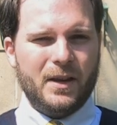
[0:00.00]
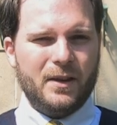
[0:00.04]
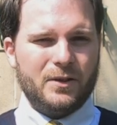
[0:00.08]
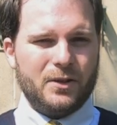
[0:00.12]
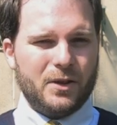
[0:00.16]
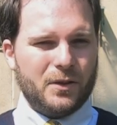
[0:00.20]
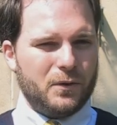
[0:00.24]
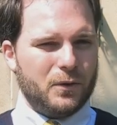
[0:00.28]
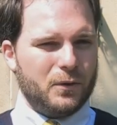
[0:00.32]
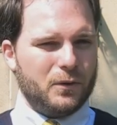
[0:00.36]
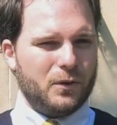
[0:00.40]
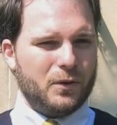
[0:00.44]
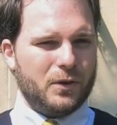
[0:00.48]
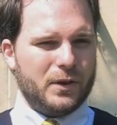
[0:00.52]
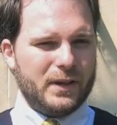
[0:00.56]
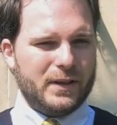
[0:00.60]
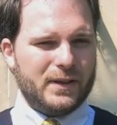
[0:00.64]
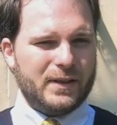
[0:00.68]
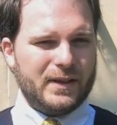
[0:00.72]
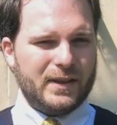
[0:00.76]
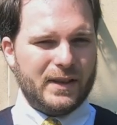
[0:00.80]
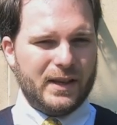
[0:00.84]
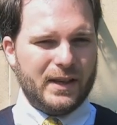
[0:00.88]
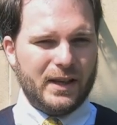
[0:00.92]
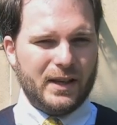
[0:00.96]
So if you've already
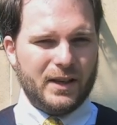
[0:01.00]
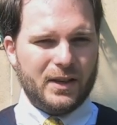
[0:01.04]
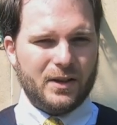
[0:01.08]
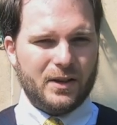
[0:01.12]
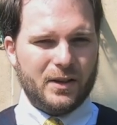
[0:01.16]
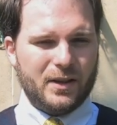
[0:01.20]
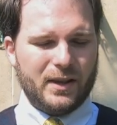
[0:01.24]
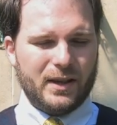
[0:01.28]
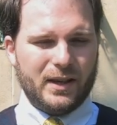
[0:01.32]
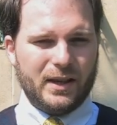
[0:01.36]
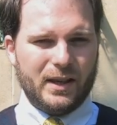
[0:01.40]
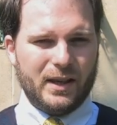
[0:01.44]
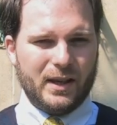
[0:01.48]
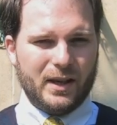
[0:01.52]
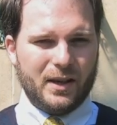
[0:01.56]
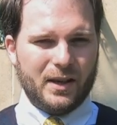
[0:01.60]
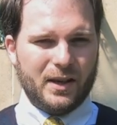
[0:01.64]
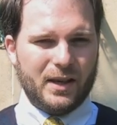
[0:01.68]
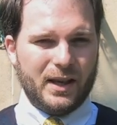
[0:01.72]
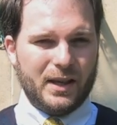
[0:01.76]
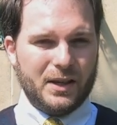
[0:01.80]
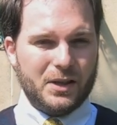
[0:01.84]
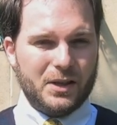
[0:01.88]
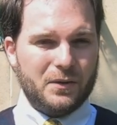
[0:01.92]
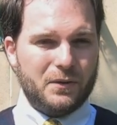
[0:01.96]
seen
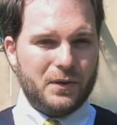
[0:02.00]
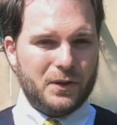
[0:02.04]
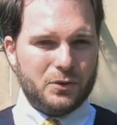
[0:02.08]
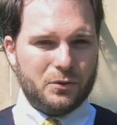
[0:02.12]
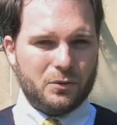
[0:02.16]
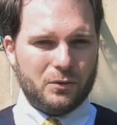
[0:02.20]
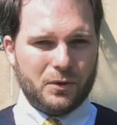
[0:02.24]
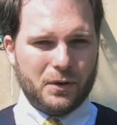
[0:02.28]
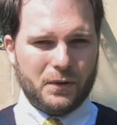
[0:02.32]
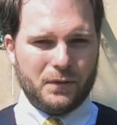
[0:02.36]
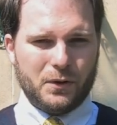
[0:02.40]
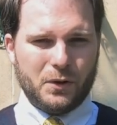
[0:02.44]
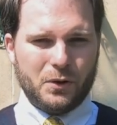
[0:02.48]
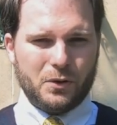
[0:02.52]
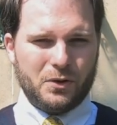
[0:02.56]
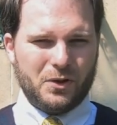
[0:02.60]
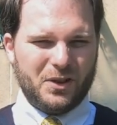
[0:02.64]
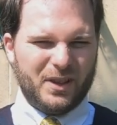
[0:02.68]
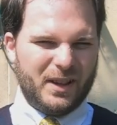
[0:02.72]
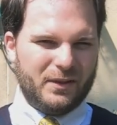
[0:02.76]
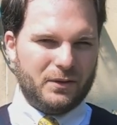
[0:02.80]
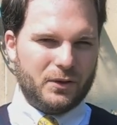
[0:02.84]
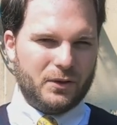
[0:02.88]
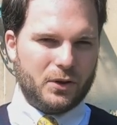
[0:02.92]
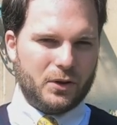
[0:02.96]
the individual reviews,
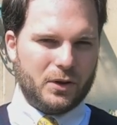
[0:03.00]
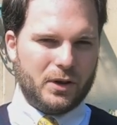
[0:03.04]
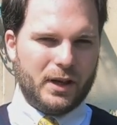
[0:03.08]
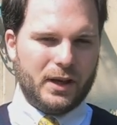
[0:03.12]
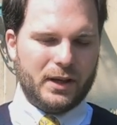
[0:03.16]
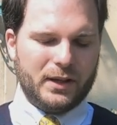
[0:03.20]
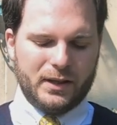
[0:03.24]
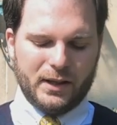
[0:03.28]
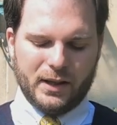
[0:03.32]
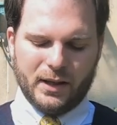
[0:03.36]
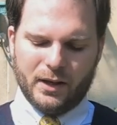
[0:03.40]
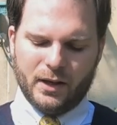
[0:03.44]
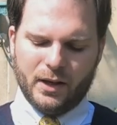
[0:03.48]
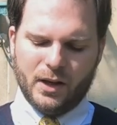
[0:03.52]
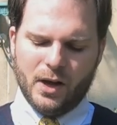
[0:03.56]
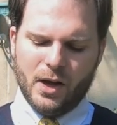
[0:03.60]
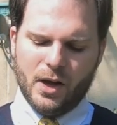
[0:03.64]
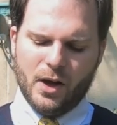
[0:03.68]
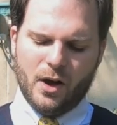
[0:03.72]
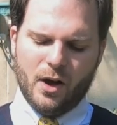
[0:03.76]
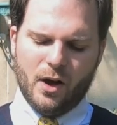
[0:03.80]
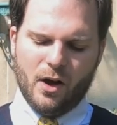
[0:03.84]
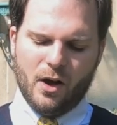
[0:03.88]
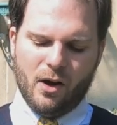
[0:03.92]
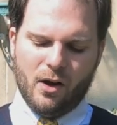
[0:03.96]
you'll have a good idea
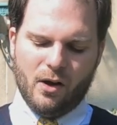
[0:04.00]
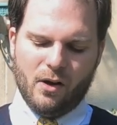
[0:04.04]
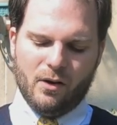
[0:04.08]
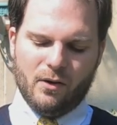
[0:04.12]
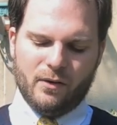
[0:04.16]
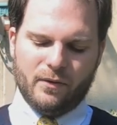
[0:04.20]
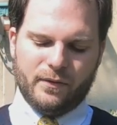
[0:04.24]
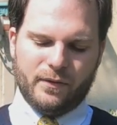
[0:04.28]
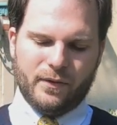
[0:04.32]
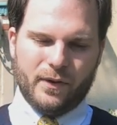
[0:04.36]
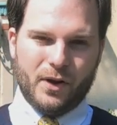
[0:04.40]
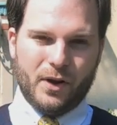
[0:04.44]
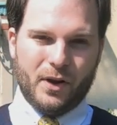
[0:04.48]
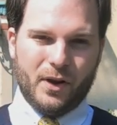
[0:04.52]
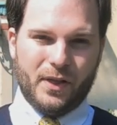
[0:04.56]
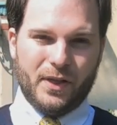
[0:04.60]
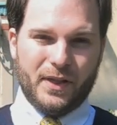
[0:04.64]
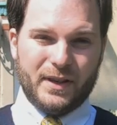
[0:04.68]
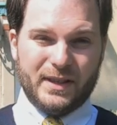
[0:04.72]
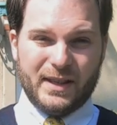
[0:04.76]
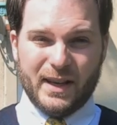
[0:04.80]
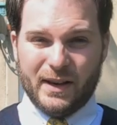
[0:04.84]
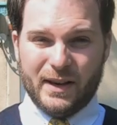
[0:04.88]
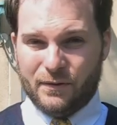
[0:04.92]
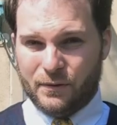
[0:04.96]
of
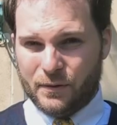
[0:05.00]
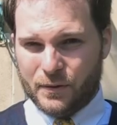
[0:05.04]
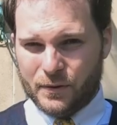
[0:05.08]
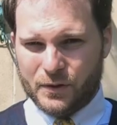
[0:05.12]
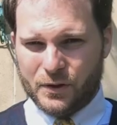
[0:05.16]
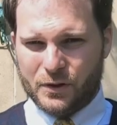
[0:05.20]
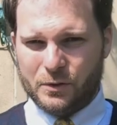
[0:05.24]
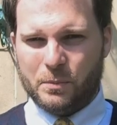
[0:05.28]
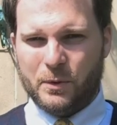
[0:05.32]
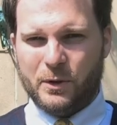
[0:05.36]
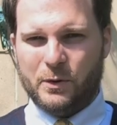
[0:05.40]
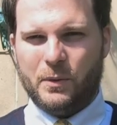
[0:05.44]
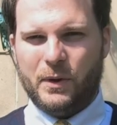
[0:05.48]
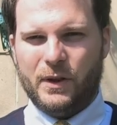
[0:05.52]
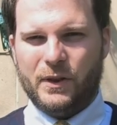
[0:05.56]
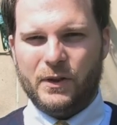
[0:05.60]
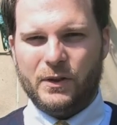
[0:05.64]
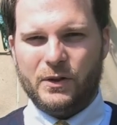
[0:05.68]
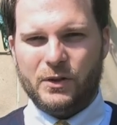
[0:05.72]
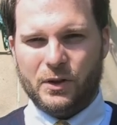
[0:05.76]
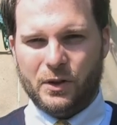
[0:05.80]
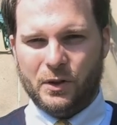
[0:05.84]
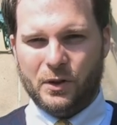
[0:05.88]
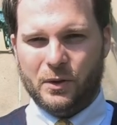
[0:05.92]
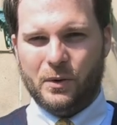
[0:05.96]
the differences between
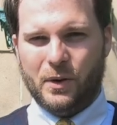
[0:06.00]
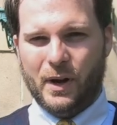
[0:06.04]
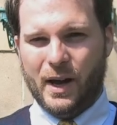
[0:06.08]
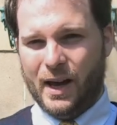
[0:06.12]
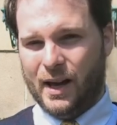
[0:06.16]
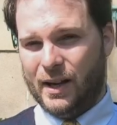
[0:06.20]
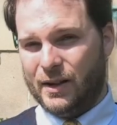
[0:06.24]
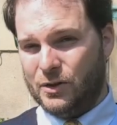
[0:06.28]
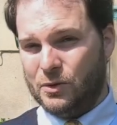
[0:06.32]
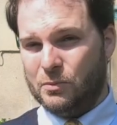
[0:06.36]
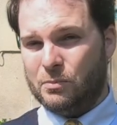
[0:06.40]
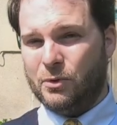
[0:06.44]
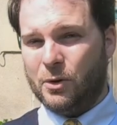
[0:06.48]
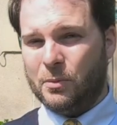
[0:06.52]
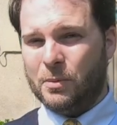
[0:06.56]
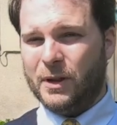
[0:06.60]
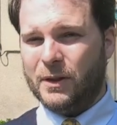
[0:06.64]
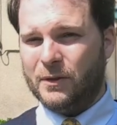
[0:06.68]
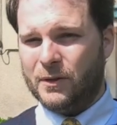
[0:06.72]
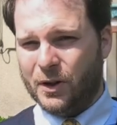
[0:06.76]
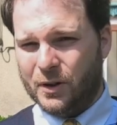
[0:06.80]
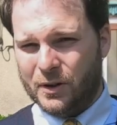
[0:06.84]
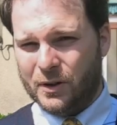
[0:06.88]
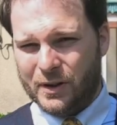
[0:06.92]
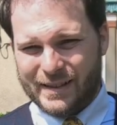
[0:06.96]
the two, and you probably
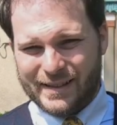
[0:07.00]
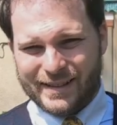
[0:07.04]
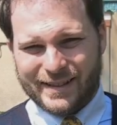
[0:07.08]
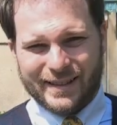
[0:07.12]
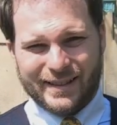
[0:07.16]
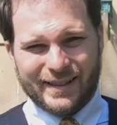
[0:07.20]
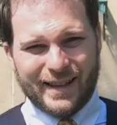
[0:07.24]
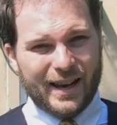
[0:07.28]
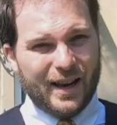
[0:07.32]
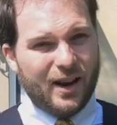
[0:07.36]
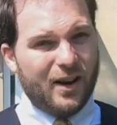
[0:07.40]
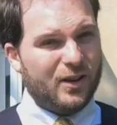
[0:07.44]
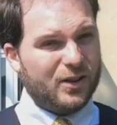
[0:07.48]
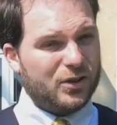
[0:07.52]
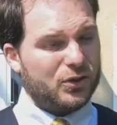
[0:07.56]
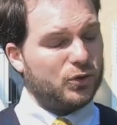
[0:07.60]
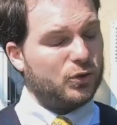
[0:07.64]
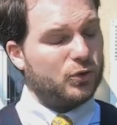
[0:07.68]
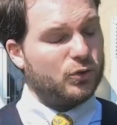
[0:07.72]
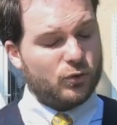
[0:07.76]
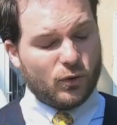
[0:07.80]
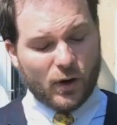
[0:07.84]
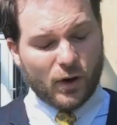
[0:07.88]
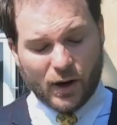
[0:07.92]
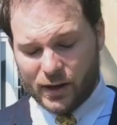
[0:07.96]
have noticed that they are
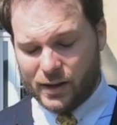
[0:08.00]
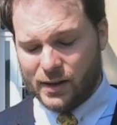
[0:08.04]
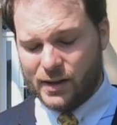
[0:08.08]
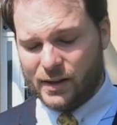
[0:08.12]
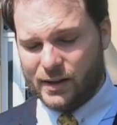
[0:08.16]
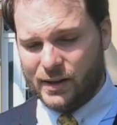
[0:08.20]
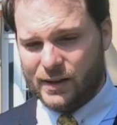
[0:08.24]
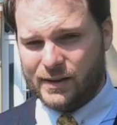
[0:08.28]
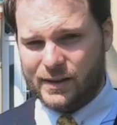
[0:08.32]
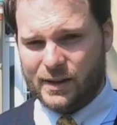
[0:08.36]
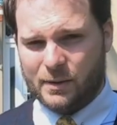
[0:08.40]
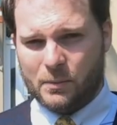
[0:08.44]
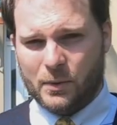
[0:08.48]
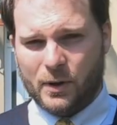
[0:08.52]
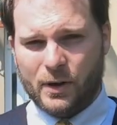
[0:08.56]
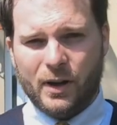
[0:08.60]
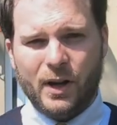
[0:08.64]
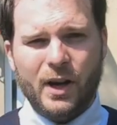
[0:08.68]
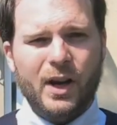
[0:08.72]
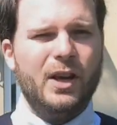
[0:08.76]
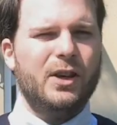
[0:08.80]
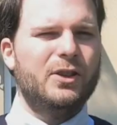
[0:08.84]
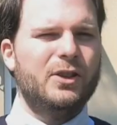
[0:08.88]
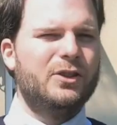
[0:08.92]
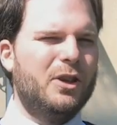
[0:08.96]
strikingly similar.
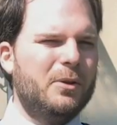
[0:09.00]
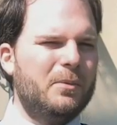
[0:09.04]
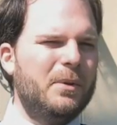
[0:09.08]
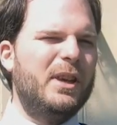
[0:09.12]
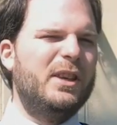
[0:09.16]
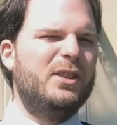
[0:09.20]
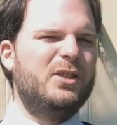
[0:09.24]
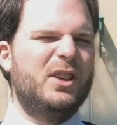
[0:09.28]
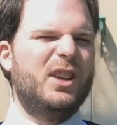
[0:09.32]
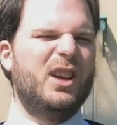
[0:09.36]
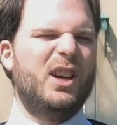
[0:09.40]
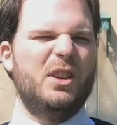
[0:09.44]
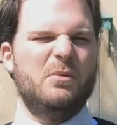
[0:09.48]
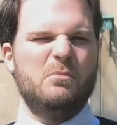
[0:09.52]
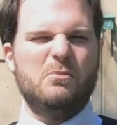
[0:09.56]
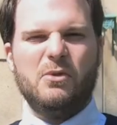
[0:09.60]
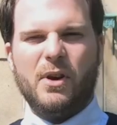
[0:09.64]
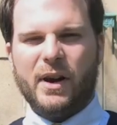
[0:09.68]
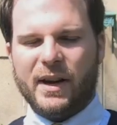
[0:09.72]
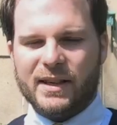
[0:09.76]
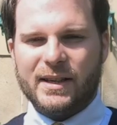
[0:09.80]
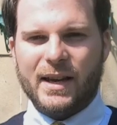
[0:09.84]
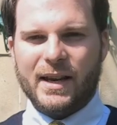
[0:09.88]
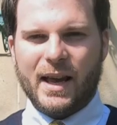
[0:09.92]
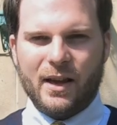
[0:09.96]
So I'm here to kind of
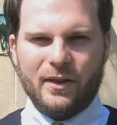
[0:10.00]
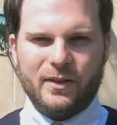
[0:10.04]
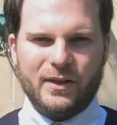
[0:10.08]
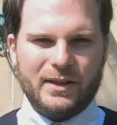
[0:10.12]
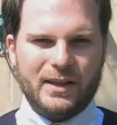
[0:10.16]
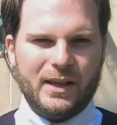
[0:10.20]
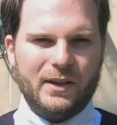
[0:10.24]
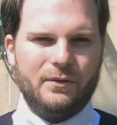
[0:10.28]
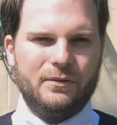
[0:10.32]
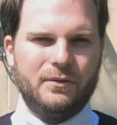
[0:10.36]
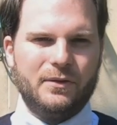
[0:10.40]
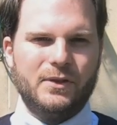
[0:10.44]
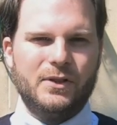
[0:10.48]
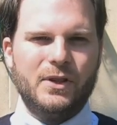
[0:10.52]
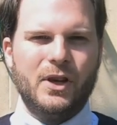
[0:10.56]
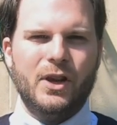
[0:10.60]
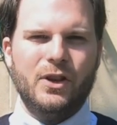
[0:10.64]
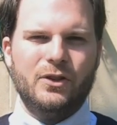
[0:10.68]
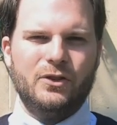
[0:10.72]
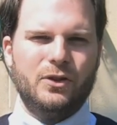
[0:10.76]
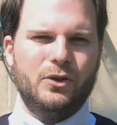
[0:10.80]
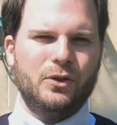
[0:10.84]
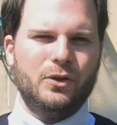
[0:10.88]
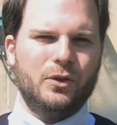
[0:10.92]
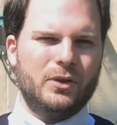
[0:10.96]
break down the difference
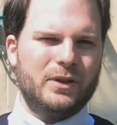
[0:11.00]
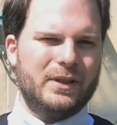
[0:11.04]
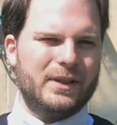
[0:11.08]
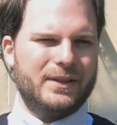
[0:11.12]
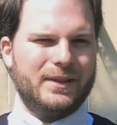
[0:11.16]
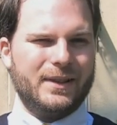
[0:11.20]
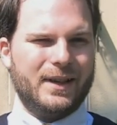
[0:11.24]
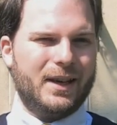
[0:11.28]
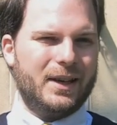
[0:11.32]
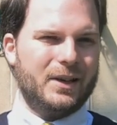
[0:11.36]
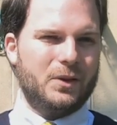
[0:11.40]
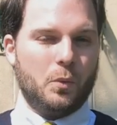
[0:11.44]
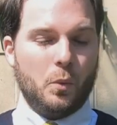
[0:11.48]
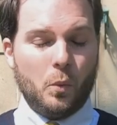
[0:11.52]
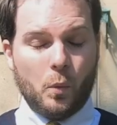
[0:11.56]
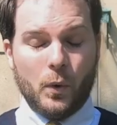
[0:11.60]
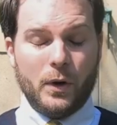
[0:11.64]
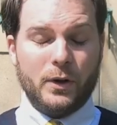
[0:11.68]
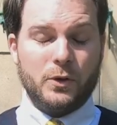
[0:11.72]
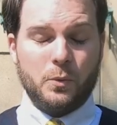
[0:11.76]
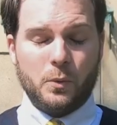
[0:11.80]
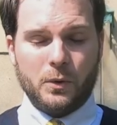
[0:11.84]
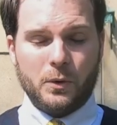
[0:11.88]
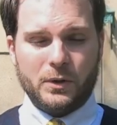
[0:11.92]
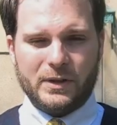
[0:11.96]
so you can decide
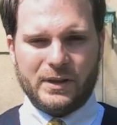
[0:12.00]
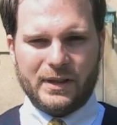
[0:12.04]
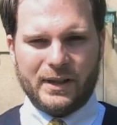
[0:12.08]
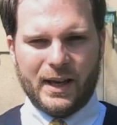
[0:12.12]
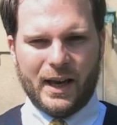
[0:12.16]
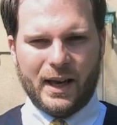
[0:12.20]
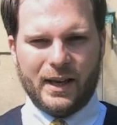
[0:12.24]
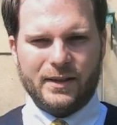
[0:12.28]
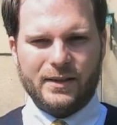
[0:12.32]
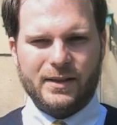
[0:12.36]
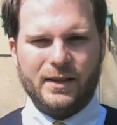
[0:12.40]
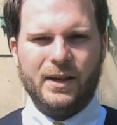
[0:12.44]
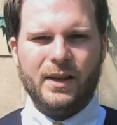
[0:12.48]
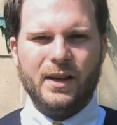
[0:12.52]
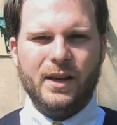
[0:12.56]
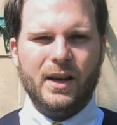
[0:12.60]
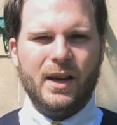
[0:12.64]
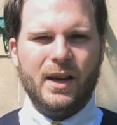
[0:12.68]
which one to get.